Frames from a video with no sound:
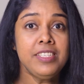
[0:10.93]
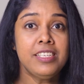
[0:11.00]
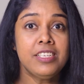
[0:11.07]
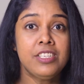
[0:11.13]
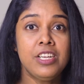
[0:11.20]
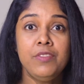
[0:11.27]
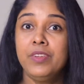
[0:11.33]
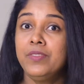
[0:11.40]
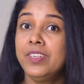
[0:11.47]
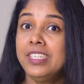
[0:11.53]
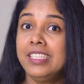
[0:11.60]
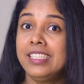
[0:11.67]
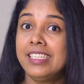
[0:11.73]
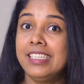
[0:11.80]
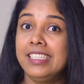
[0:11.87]
session, we were
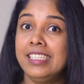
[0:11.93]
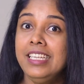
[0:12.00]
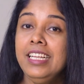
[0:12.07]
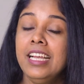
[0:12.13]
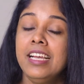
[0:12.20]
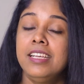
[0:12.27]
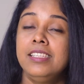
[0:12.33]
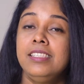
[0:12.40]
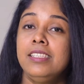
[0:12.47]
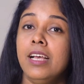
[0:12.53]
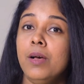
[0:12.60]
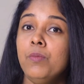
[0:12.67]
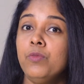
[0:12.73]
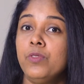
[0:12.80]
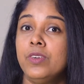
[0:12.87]
discussing
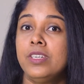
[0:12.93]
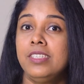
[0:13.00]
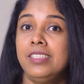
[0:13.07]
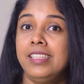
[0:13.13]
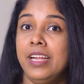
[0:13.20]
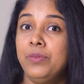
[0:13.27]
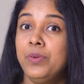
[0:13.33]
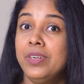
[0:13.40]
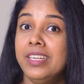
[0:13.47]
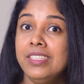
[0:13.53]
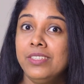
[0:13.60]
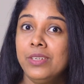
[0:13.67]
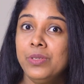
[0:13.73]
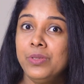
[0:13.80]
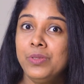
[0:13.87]
some words that were
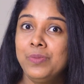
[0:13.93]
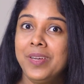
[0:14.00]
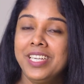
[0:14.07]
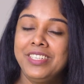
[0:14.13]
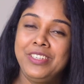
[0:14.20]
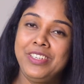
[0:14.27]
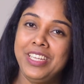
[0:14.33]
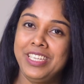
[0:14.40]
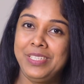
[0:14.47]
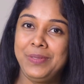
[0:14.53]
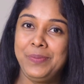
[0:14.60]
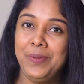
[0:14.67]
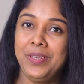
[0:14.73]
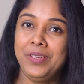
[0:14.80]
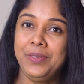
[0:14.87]
introduced by
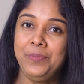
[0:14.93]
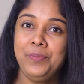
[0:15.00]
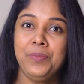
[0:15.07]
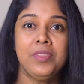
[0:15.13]
Shakespeare.